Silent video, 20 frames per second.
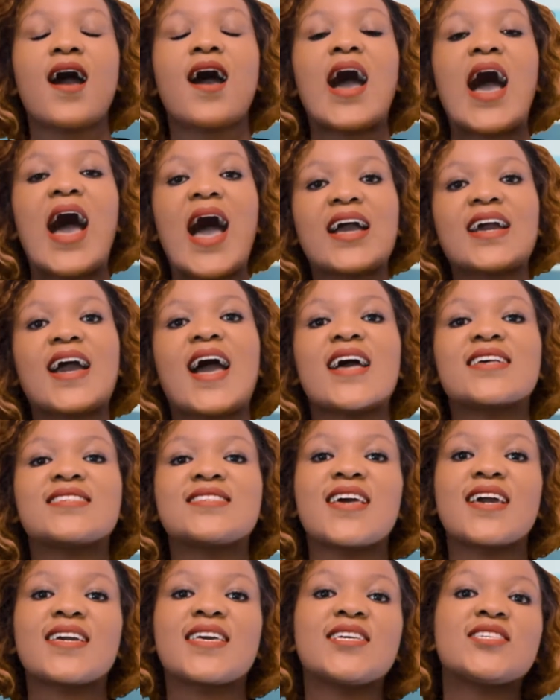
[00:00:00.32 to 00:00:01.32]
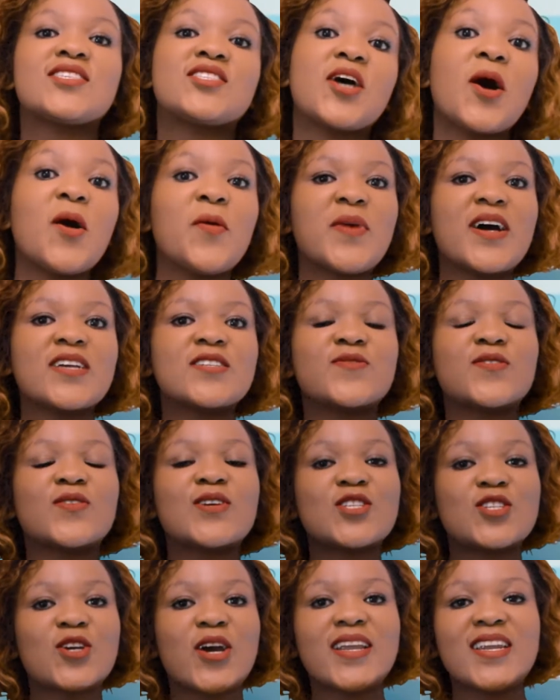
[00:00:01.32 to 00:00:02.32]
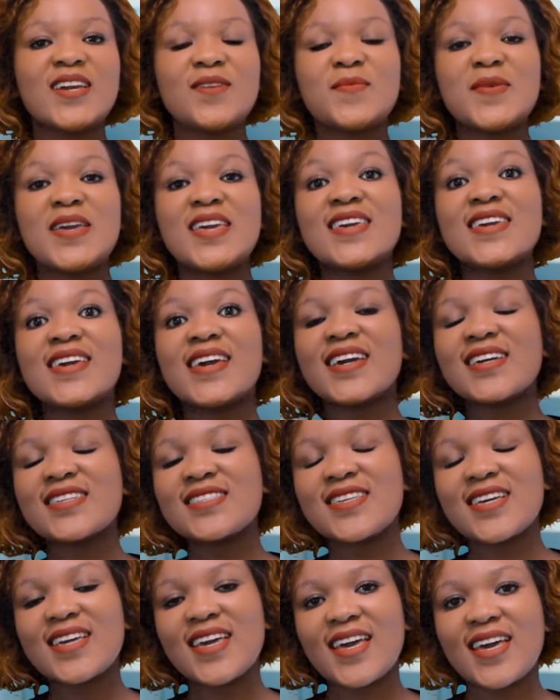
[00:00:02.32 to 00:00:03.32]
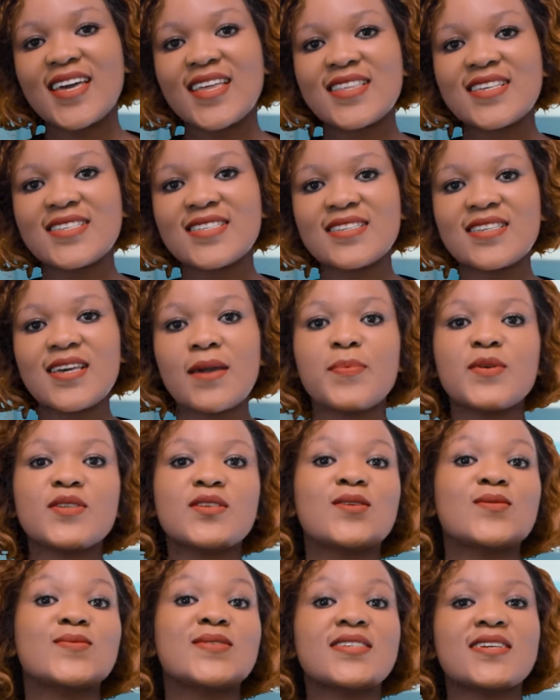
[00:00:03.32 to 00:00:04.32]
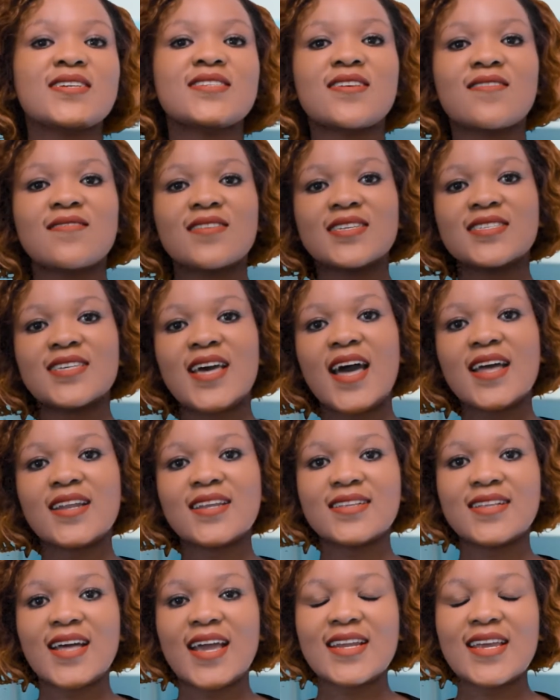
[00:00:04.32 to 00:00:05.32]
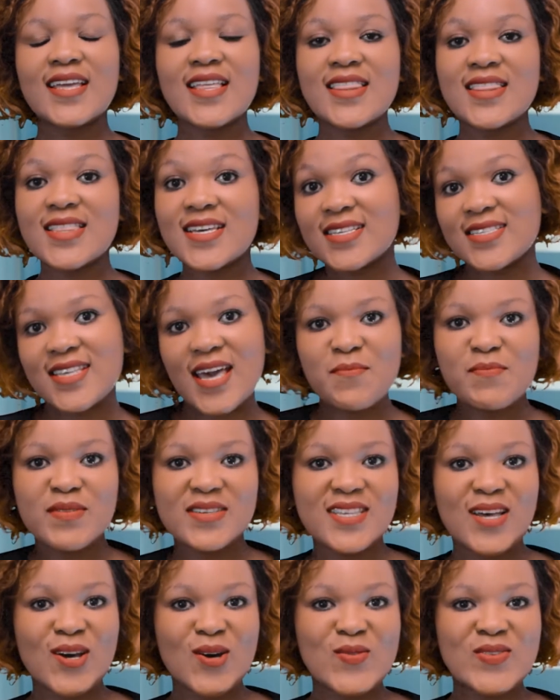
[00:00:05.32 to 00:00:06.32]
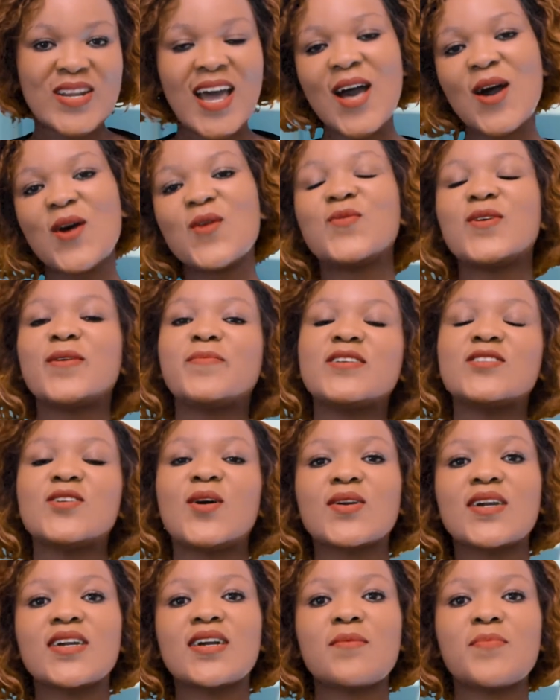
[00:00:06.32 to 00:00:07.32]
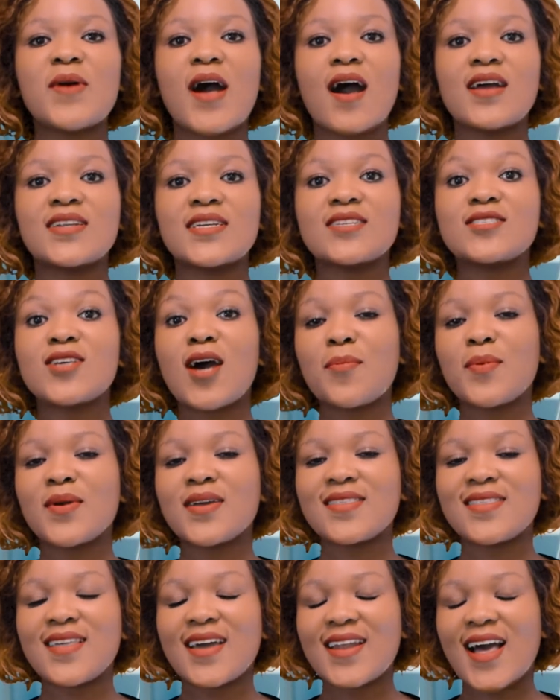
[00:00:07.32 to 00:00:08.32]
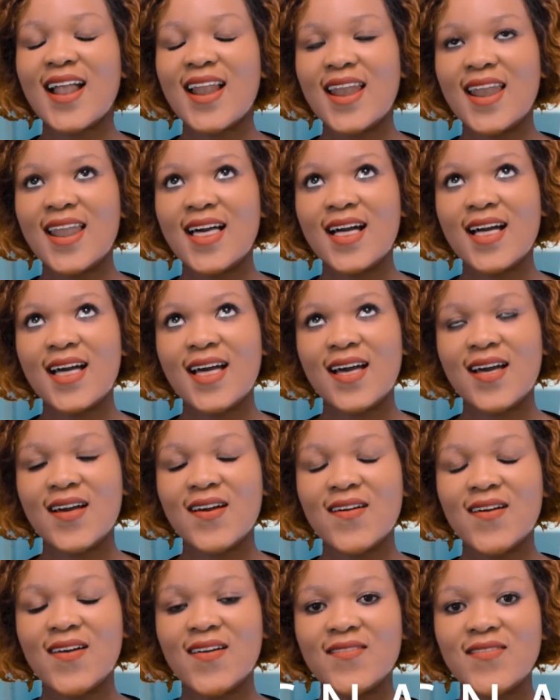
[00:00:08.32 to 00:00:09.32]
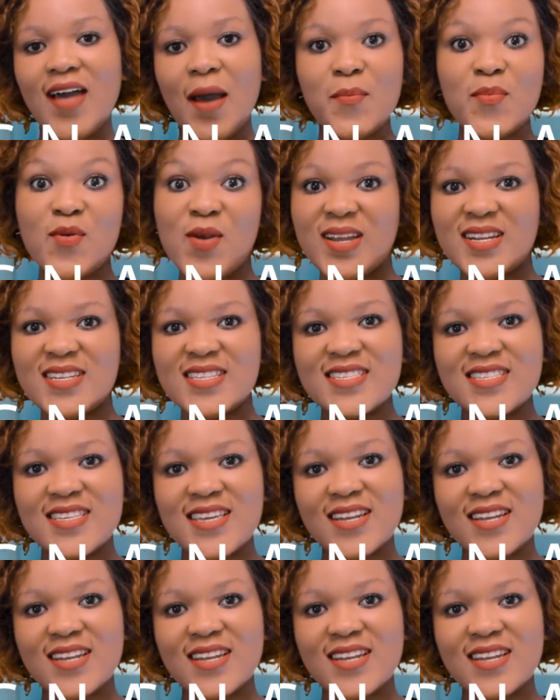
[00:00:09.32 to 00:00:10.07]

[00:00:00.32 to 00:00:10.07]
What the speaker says: Hi guys, thank you so much for joining me yet again. This is episode 6 of the channel, and in this episode we'll be talking about a topic that I love: pregnancy